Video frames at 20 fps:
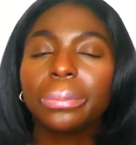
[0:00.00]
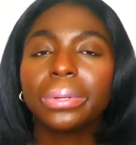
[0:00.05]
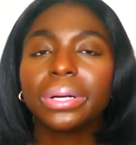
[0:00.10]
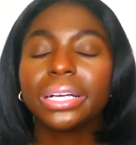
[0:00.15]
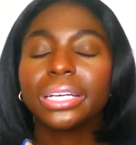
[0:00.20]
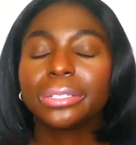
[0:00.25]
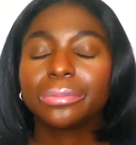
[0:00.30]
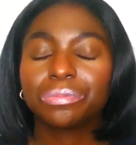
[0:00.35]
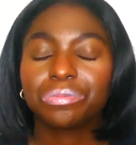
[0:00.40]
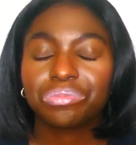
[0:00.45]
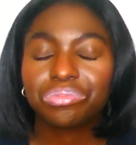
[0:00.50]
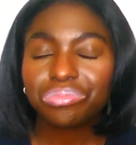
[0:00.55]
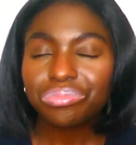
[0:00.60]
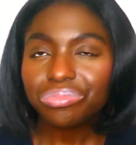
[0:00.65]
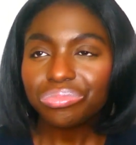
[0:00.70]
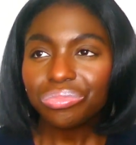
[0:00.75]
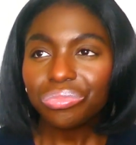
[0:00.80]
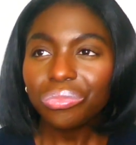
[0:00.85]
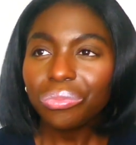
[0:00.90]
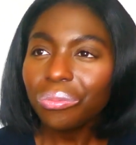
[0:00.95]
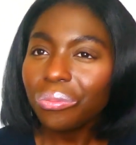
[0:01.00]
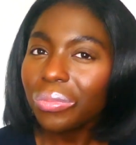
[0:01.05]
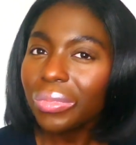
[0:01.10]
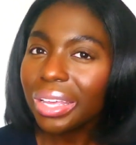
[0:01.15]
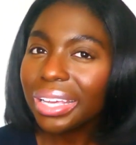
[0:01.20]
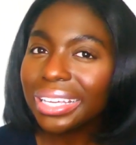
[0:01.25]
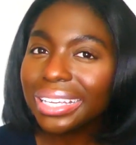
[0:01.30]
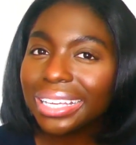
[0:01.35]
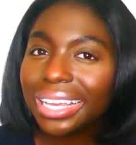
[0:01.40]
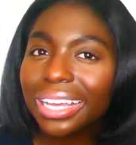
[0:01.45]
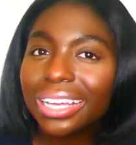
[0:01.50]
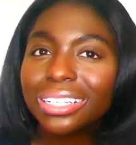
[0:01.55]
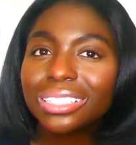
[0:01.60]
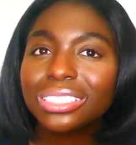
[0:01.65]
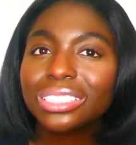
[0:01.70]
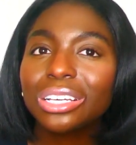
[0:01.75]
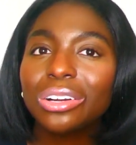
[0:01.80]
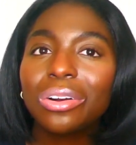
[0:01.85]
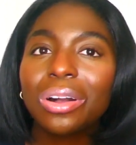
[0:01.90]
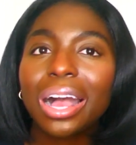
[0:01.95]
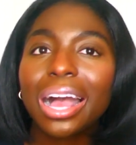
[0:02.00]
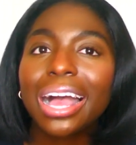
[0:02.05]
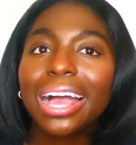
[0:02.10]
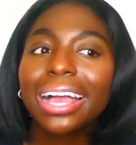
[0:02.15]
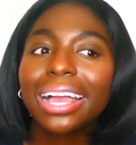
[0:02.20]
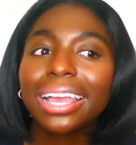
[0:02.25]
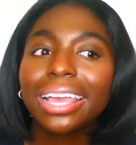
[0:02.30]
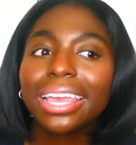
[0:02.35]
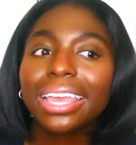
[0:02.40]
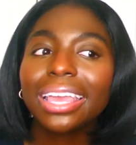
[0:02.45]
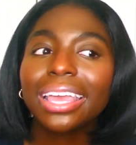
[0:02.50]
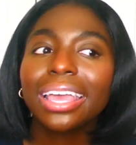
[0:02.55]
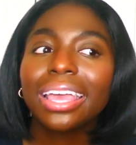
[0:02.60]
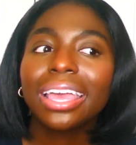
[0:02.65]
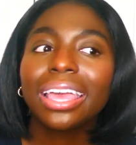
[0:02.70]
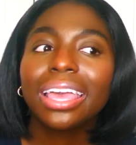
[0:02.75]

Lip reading: But yeah, so I